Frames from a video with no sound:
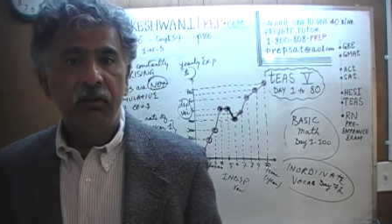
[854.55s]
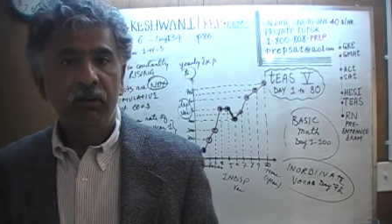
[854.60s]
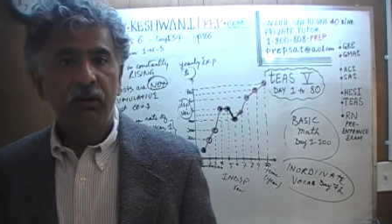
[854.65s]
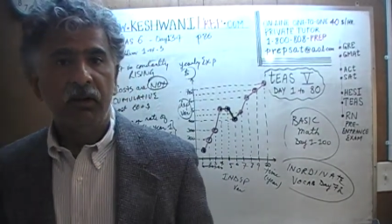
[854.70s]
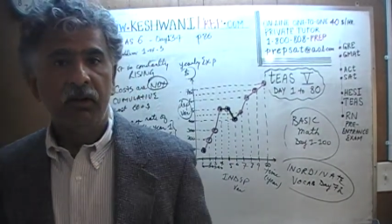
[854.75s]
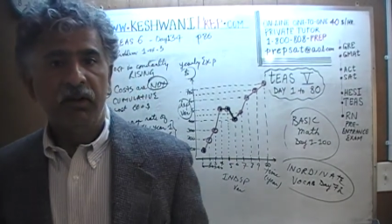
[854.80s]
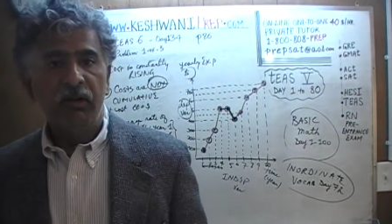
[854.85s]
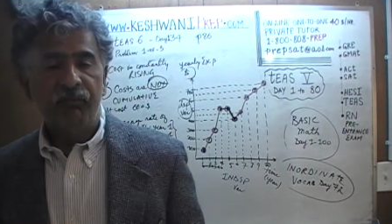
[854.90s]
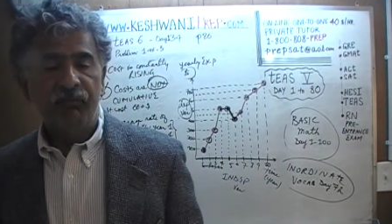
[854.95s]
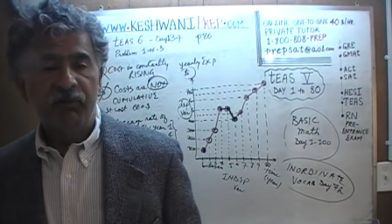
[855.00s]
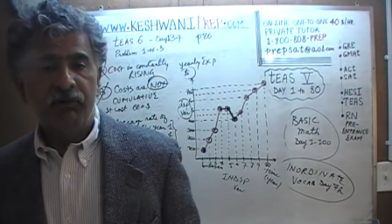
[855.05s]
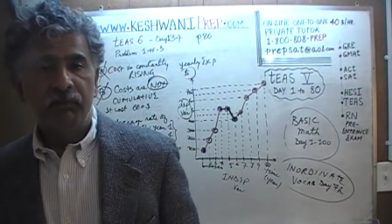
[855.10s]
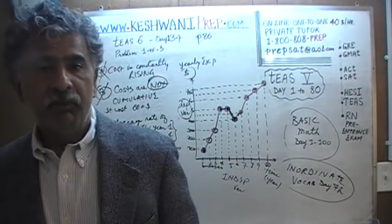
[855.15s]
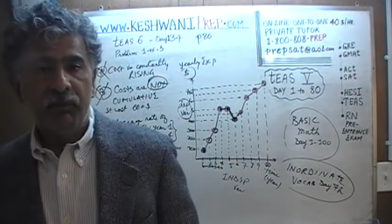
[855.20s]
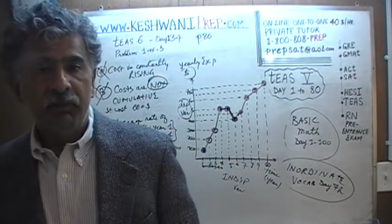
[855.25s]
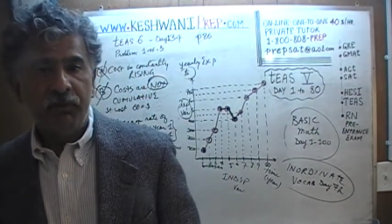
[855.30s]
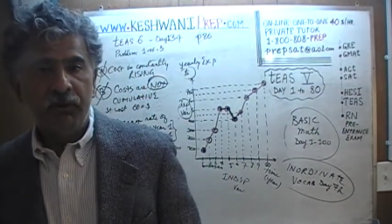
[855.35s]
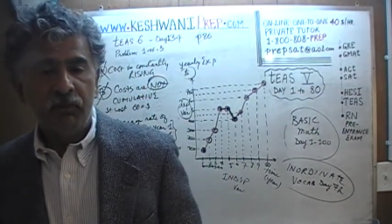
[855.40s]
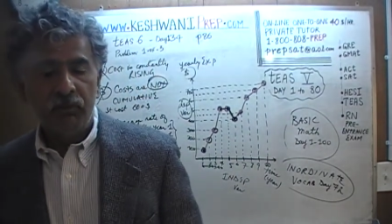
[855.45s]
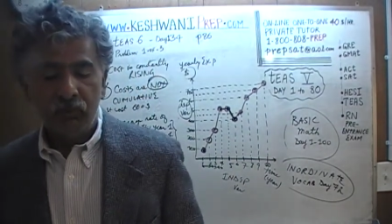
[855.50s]
the difference
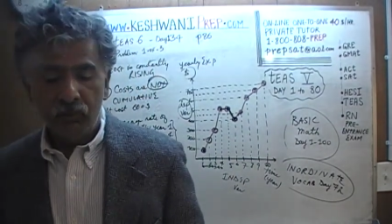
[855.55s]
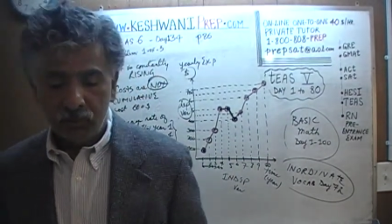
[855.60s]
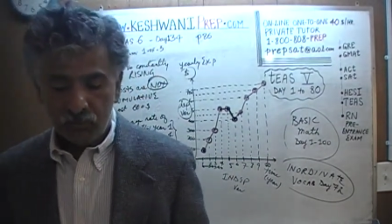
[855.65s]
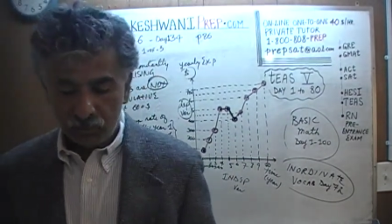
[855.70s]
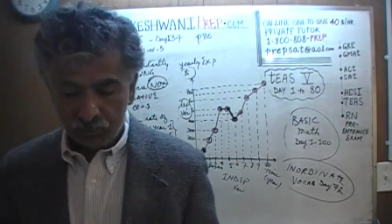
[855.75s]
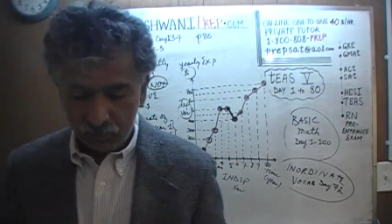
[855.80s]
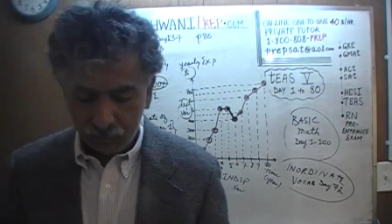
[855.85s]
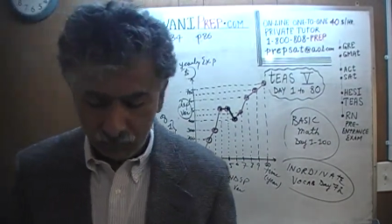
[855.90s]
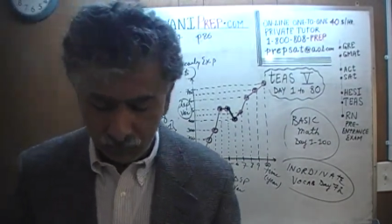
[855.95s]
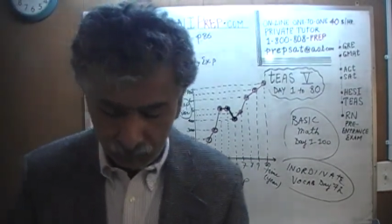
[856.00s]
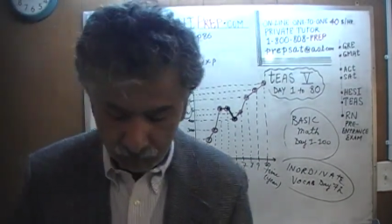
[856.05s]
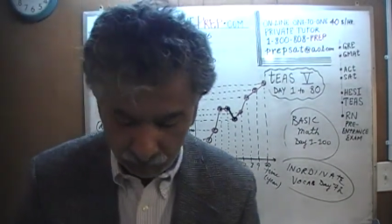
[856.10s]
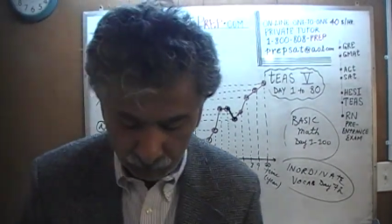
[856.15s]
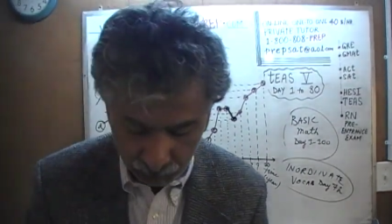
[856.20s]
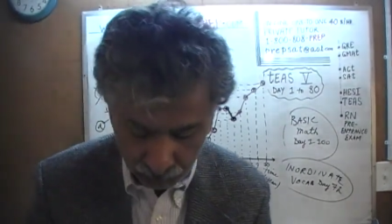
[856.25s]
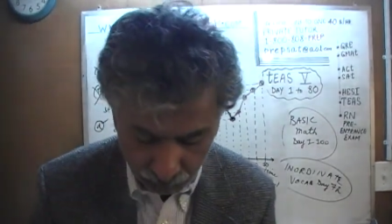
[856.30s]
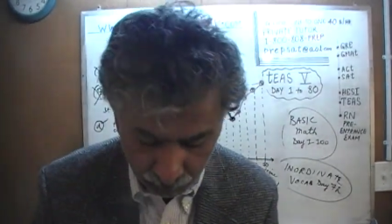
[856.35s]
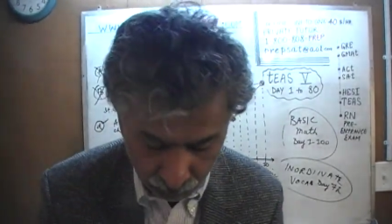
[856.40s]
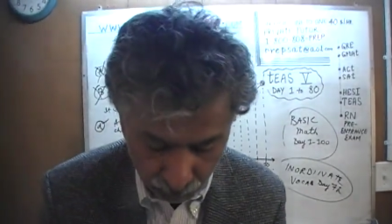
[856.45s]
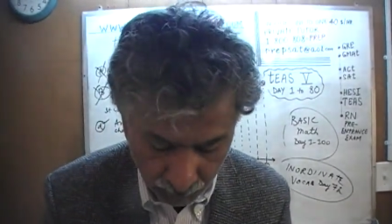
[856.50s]
between the two, two, two,
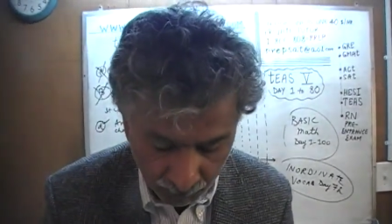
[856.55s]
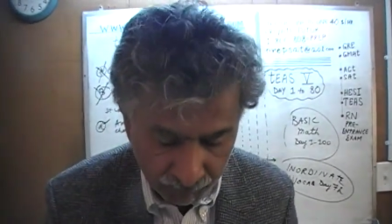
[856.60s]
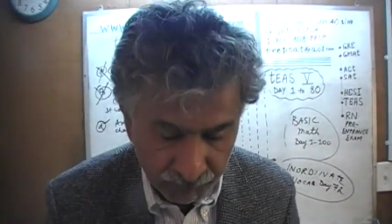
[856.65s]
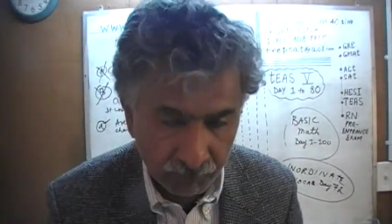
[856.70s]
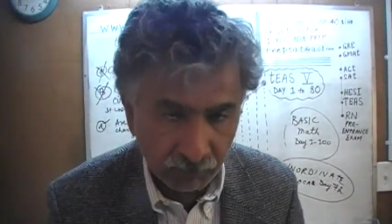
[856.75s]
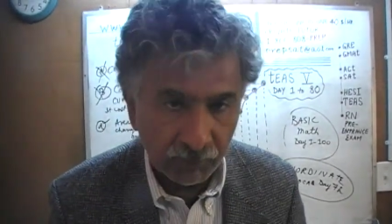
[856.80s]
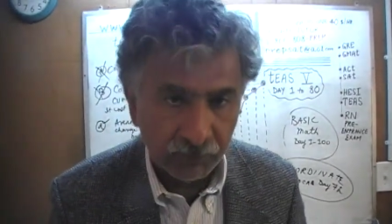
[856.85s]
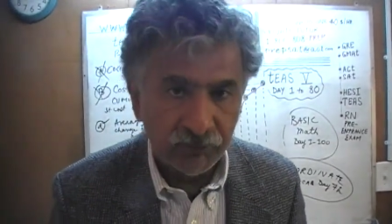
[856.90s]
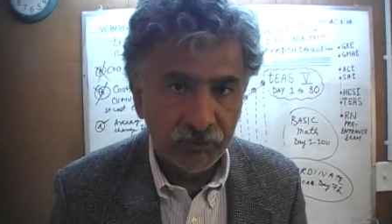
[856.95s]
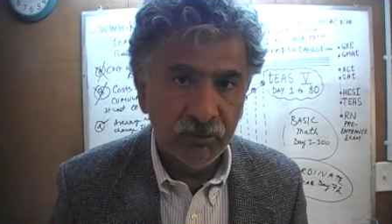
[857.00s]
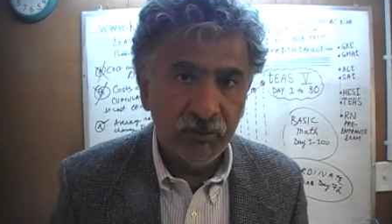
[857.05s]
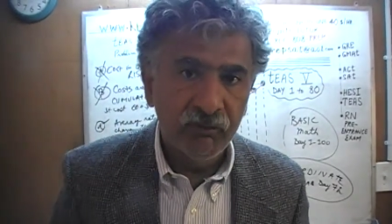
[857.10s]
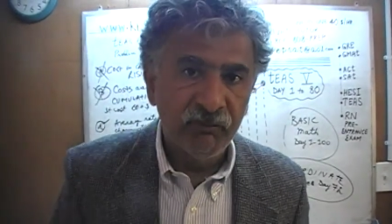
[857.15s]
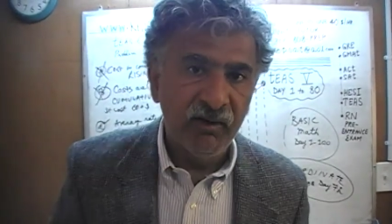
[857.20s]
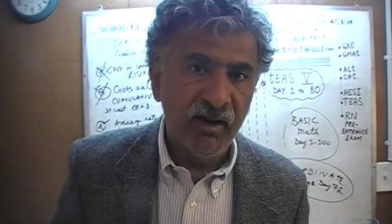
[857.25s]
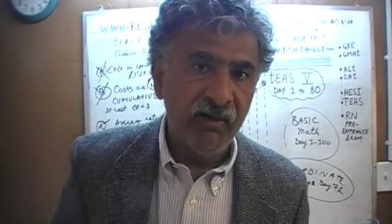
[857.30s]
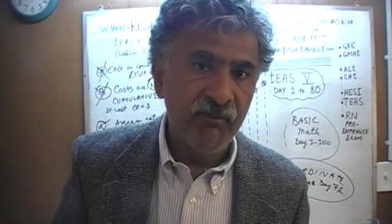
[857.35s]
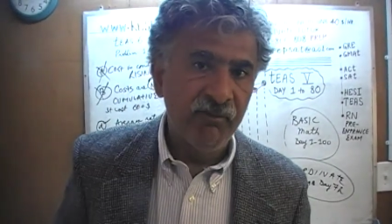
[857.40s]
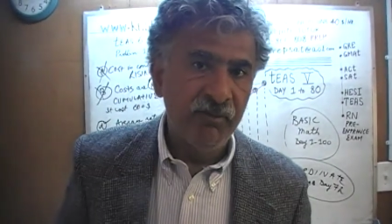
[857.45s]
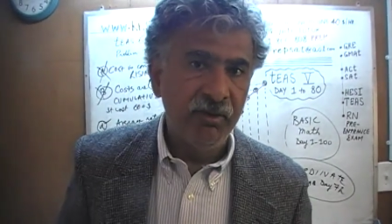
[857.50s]
two observations,
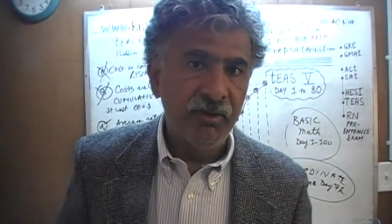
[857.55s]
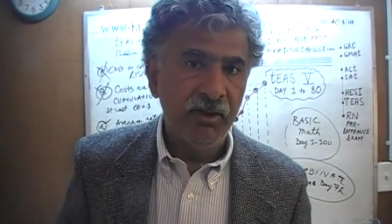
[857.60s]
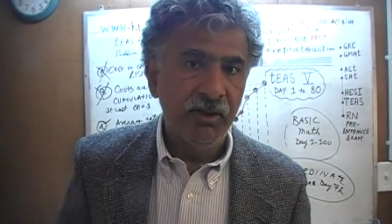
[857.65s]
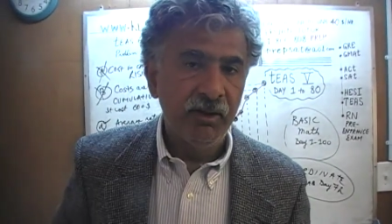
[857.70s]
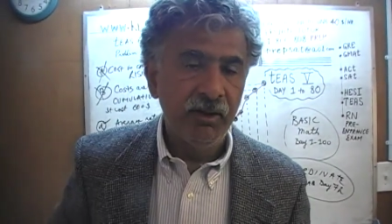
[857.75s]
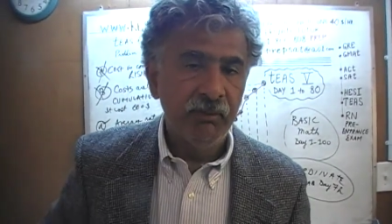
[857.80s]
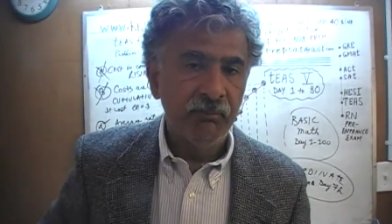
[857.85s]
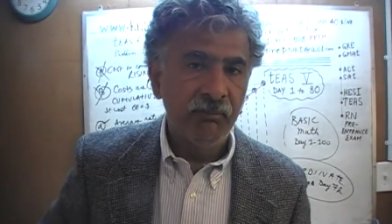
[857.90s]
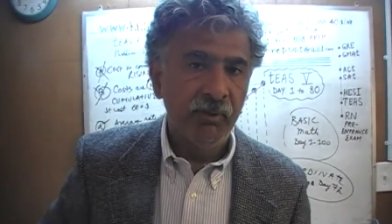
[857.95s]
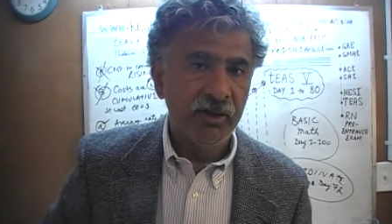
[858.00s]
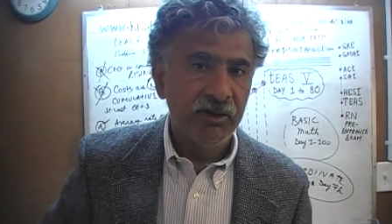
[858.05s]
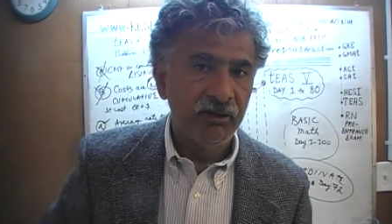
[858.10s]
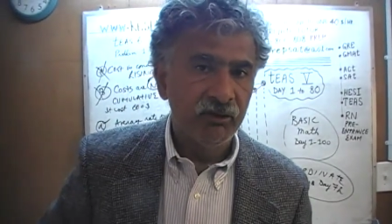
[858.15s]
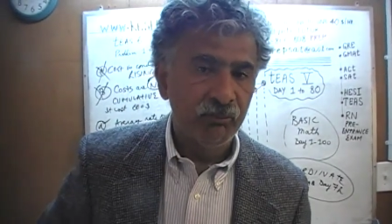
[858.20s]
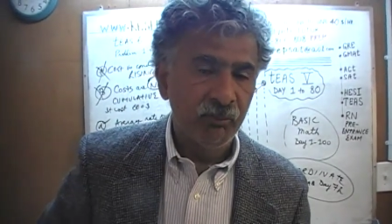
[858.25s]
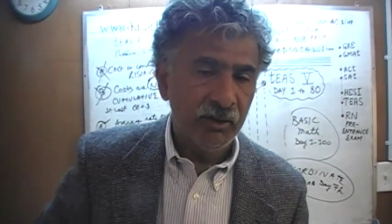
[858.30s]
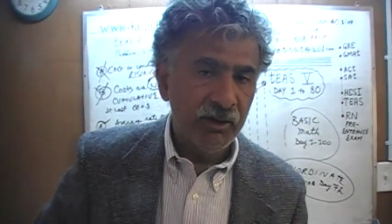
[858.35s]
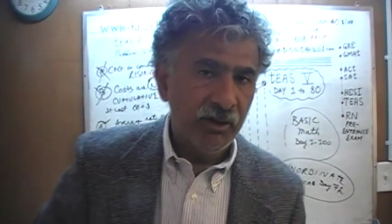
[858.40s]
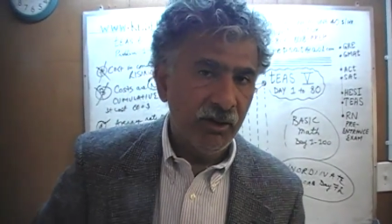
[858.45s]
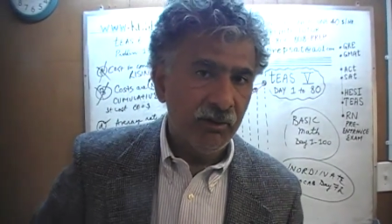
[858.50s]
five hundred
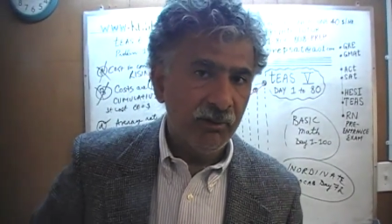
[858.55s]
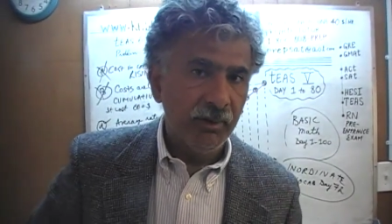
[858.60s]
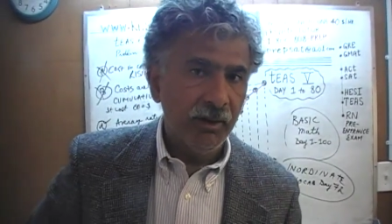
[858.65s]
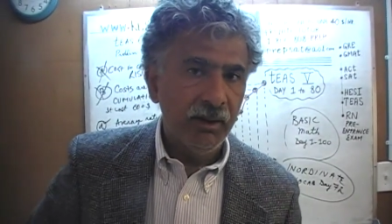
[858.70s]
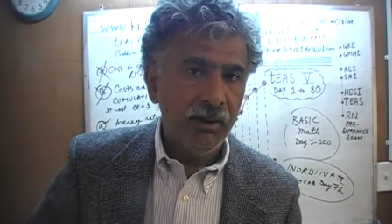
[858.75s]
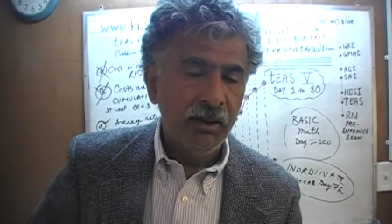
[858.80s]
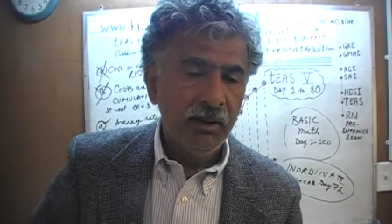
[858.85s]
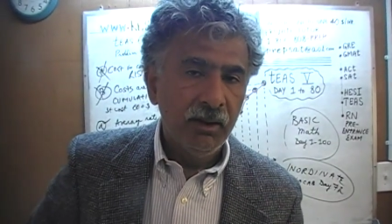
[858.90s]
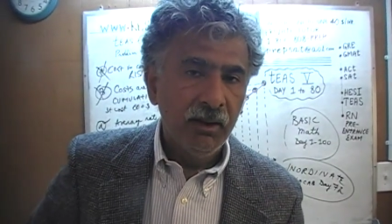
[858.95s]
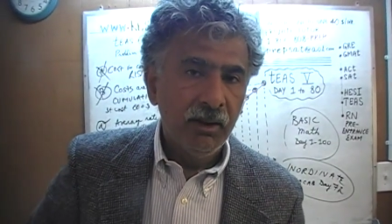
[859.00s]
minus one hundred,